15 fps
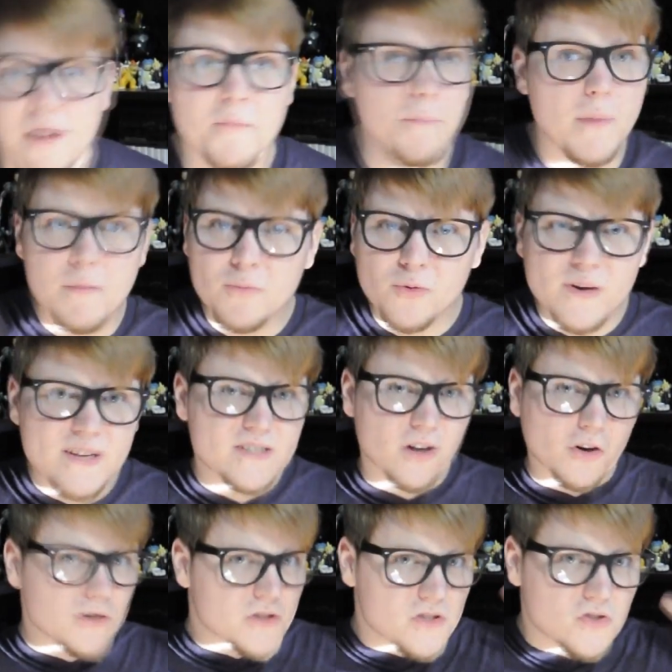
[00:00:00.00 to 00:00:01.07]
Memories
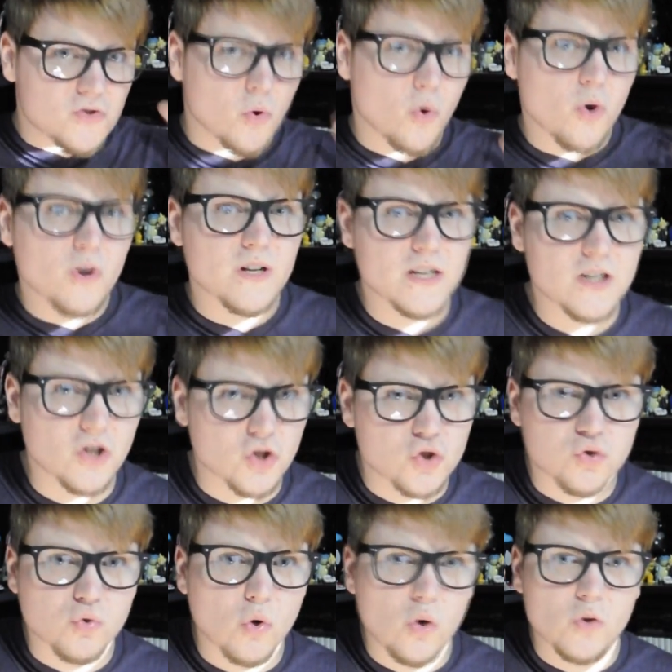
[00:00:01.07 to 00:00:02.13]
aren't stored and
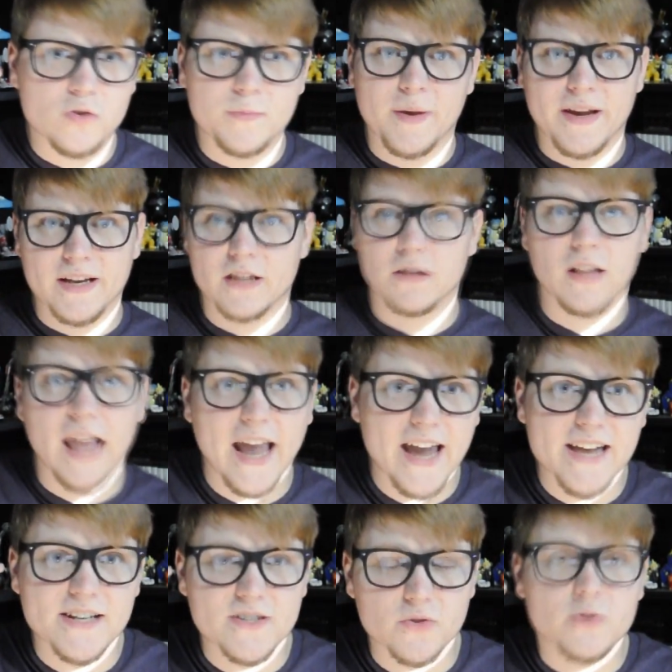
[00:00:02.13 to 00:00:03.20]
controlled by
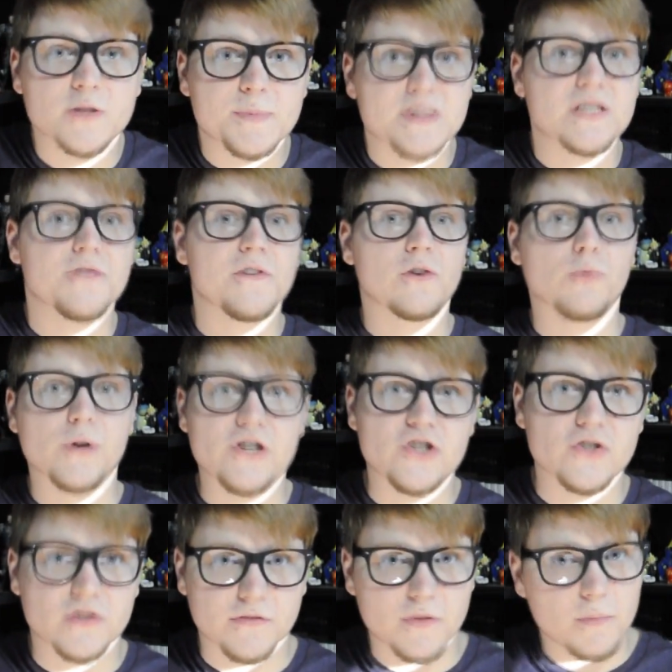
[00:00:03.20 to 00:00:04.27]
glands or specific
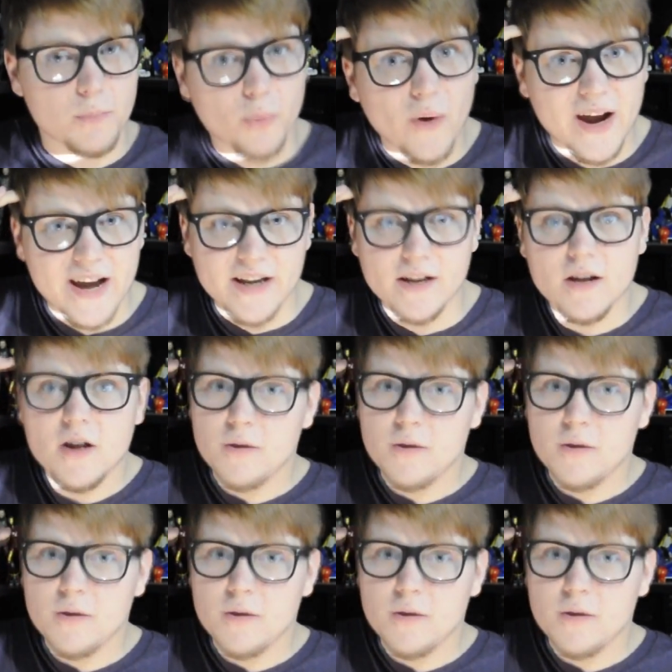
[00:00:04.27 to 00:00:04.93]
regions of the brain,